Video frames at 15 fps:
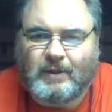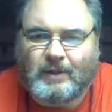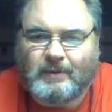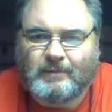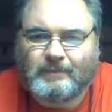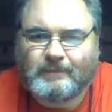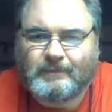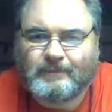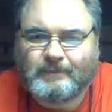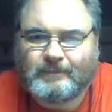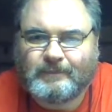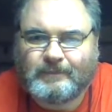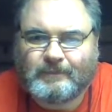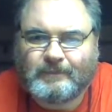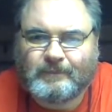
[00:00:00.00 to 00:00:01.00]

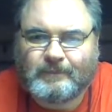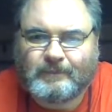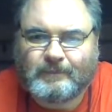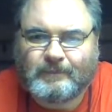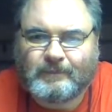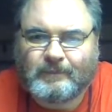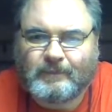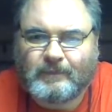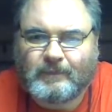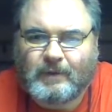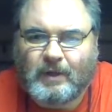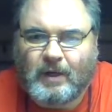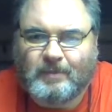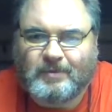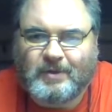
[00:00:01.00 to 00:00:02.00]
You
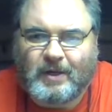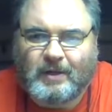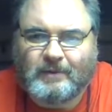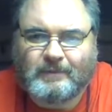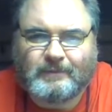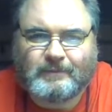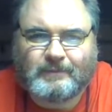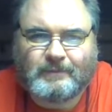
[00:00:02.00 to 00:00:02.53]
know what I'm saying?